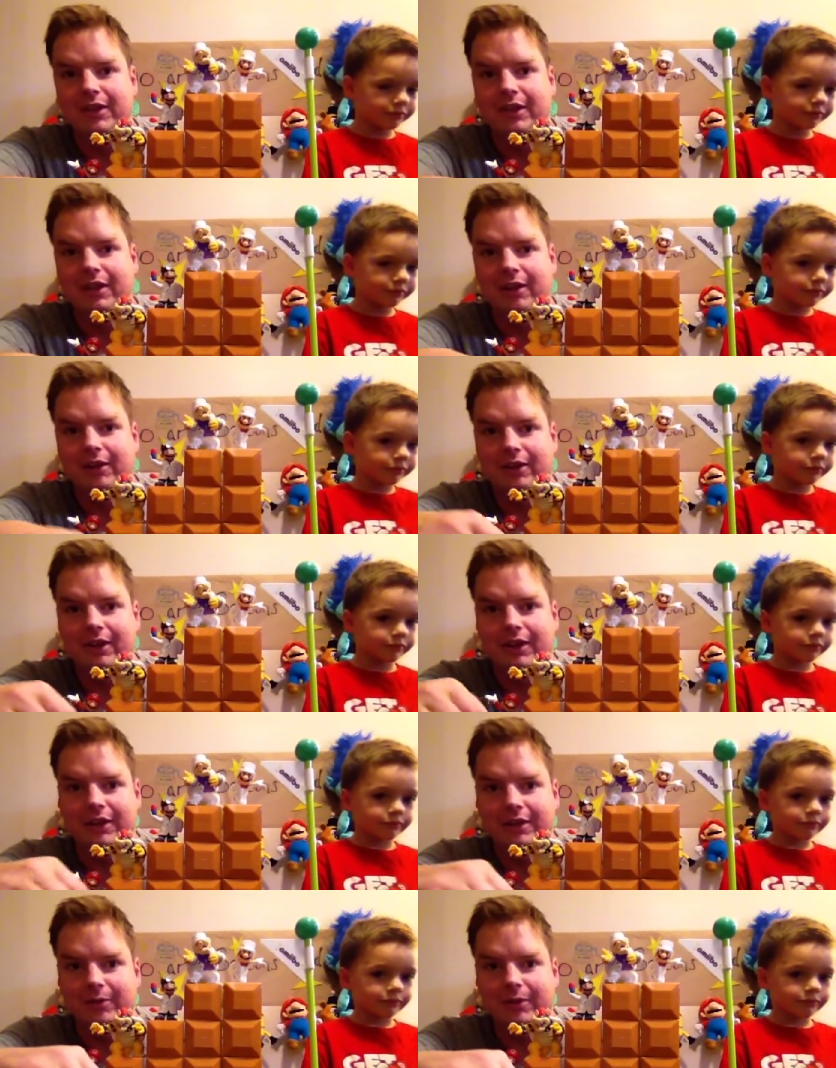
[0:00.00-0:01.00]
Speaker 1: Alright,
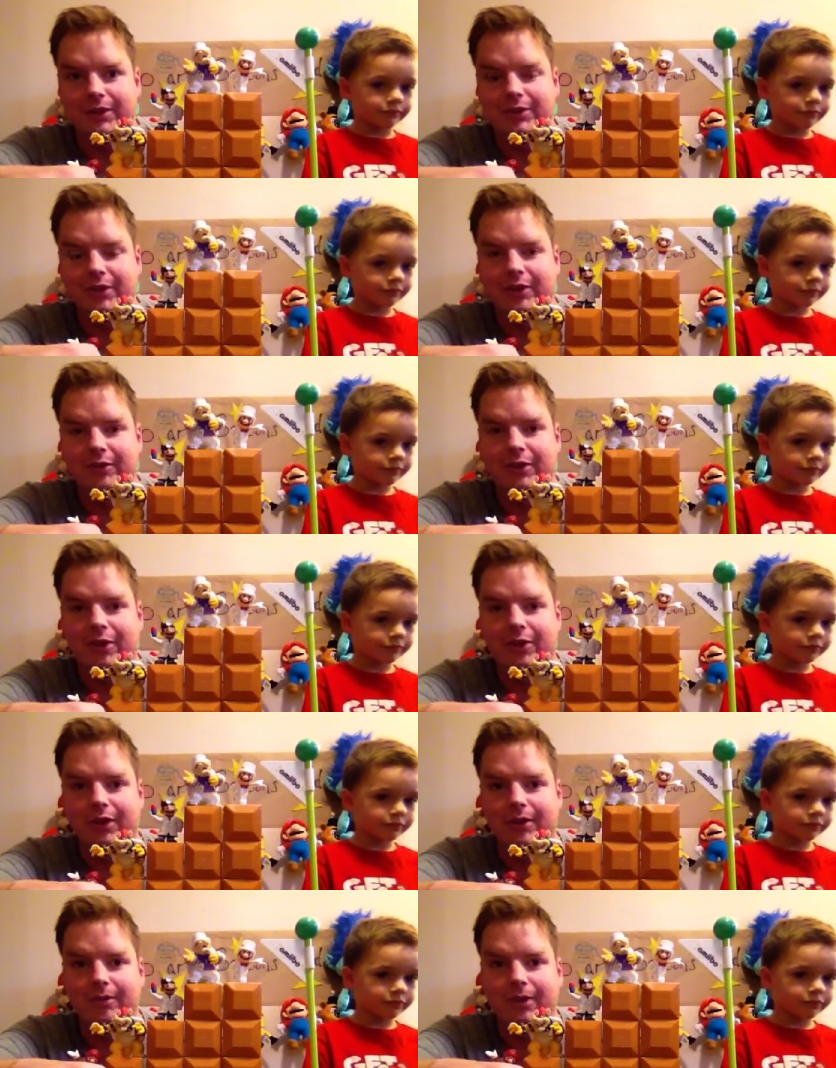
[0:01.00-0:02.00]
well, let's not even call
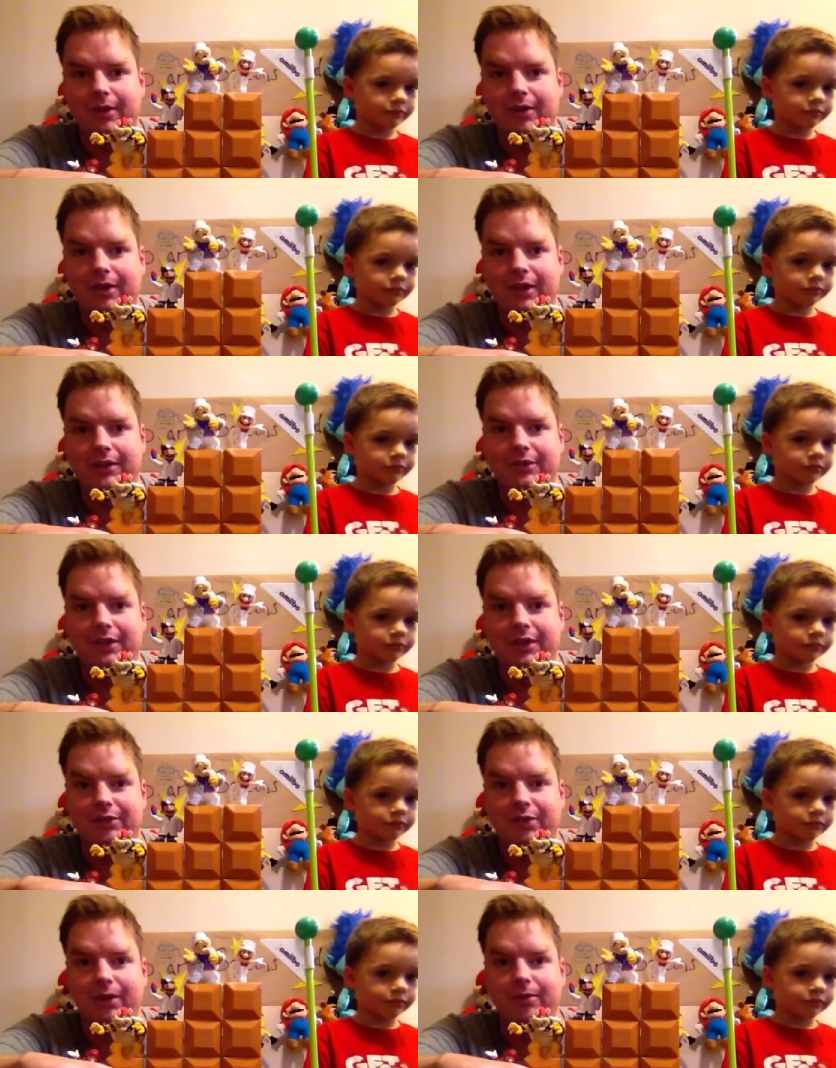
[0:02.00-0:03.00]
him. Uh, he's, he's
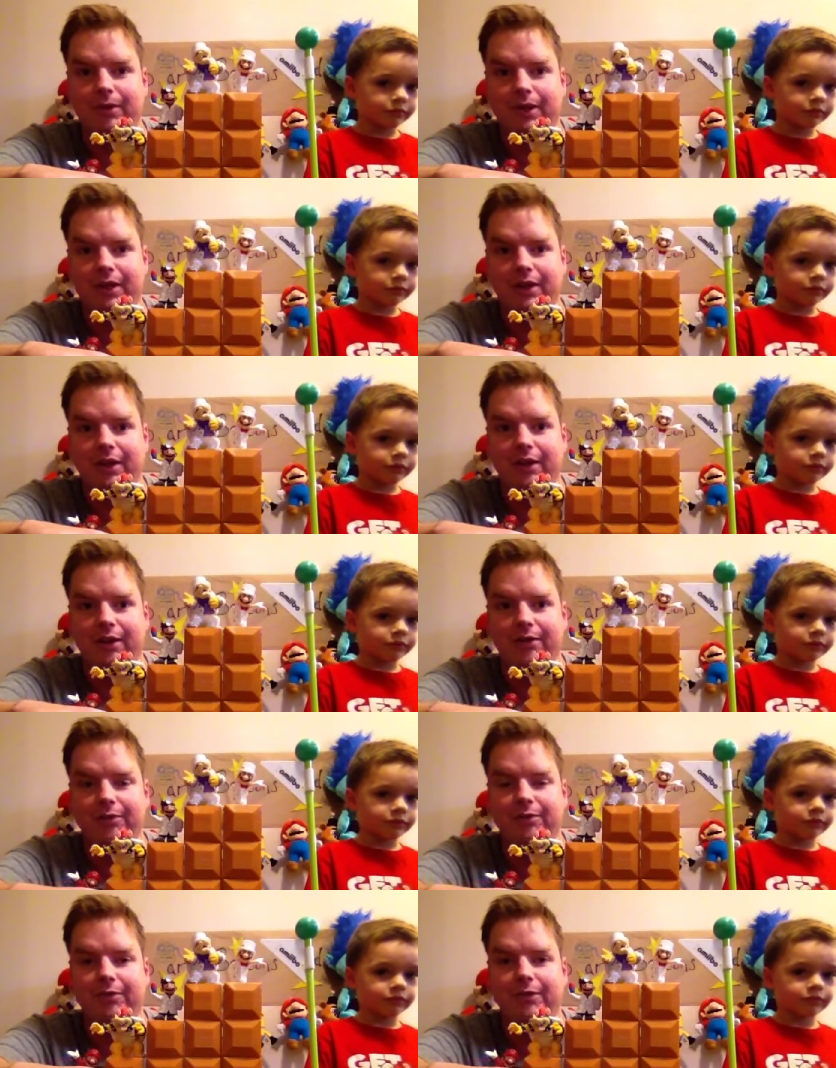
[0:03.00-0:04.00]
from, like, the
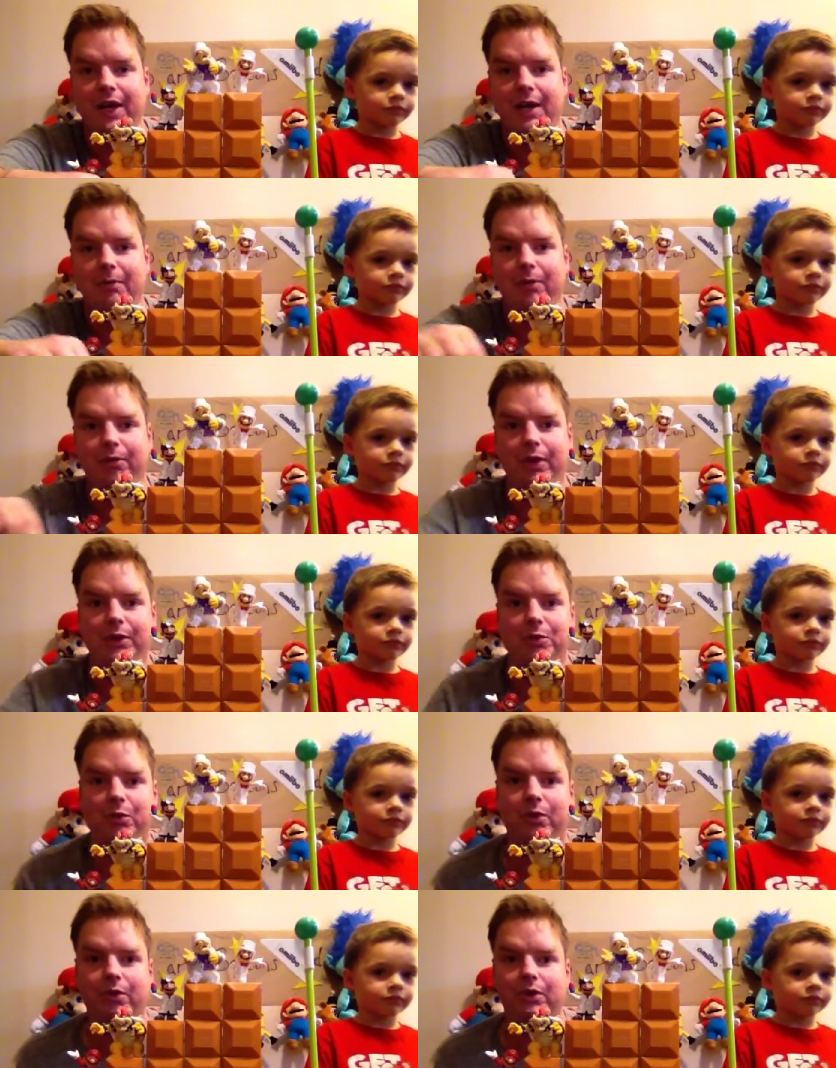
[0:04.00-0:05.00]
Animal Friends
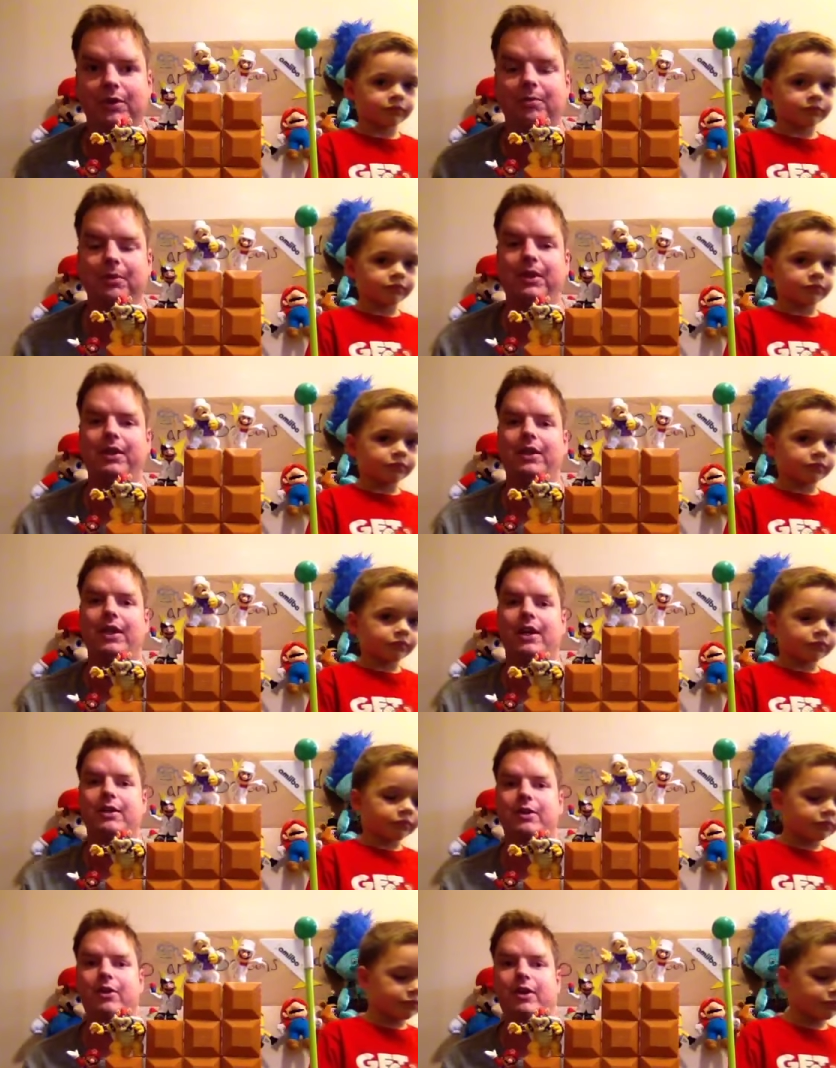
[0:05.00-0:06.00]
world or something like that.
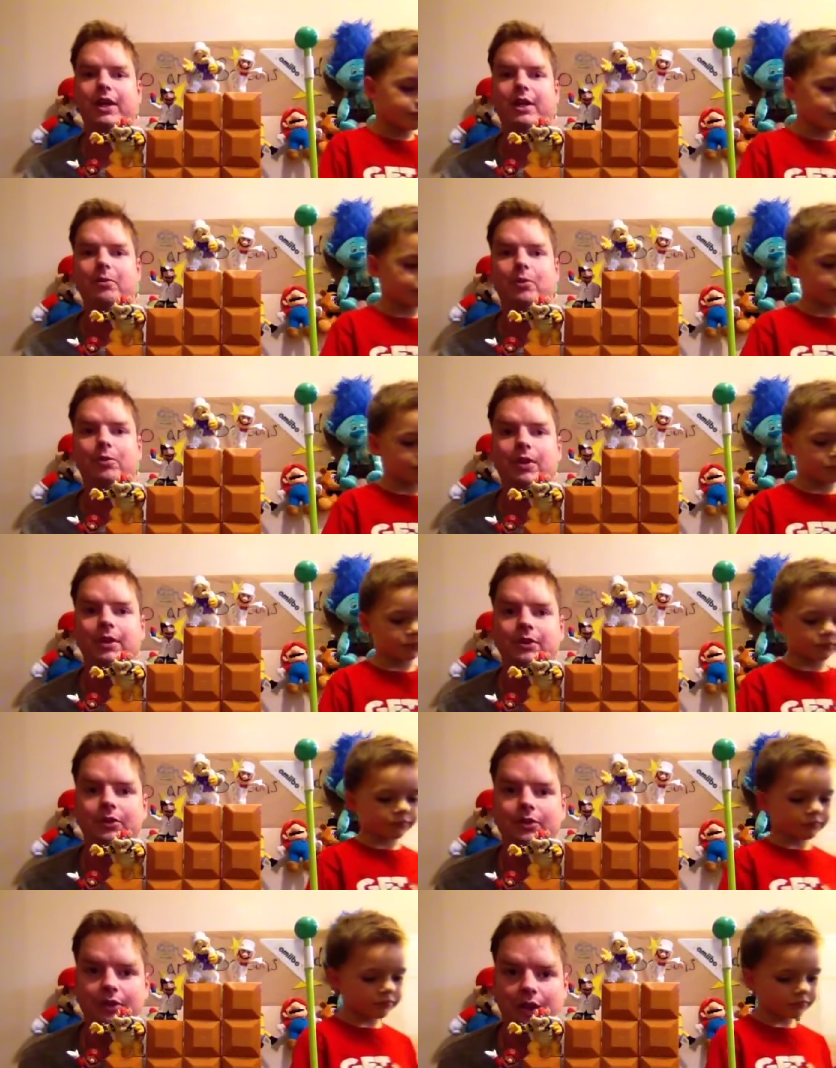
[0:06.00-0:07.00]
Go to Animal Friends,
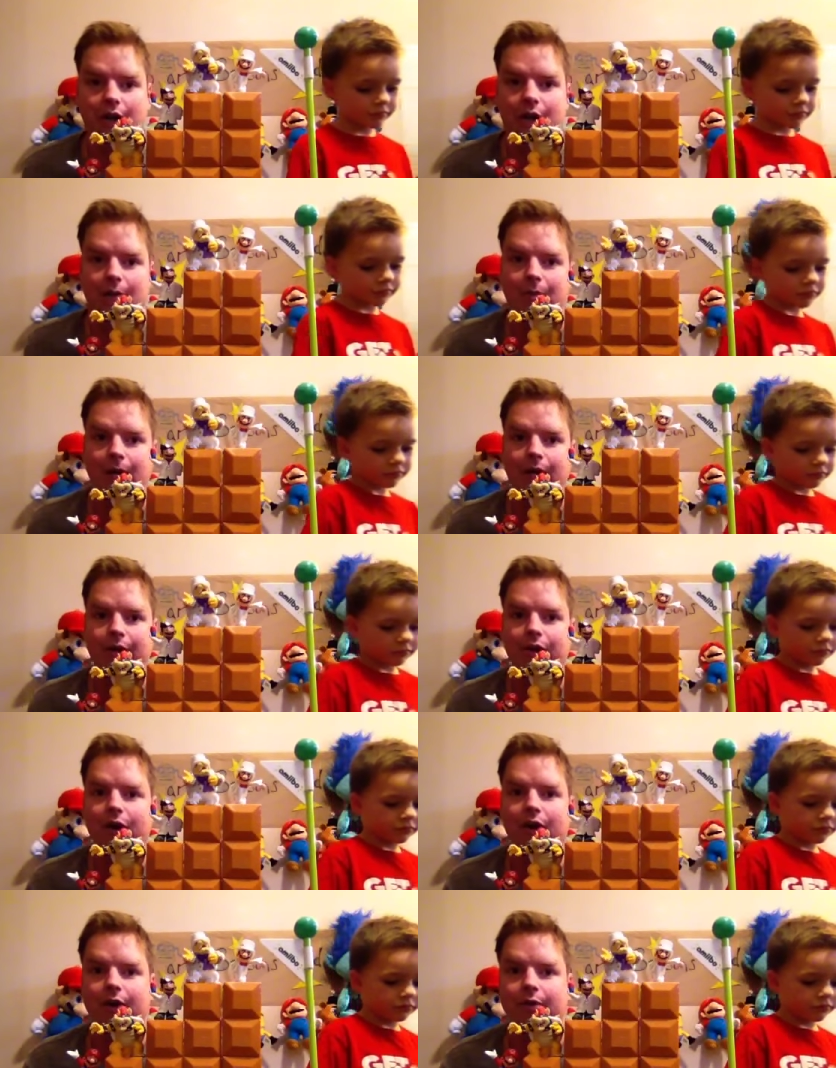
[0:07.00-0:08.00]
uh, buy a
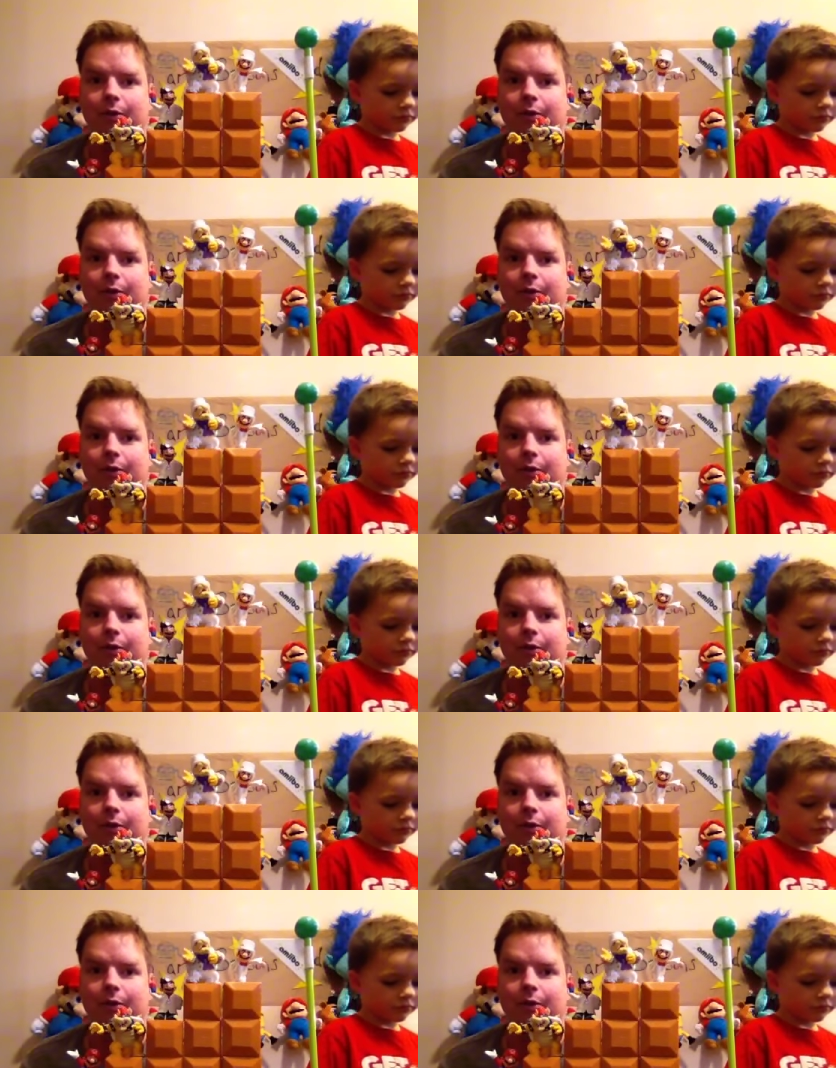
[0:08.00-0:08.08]
dog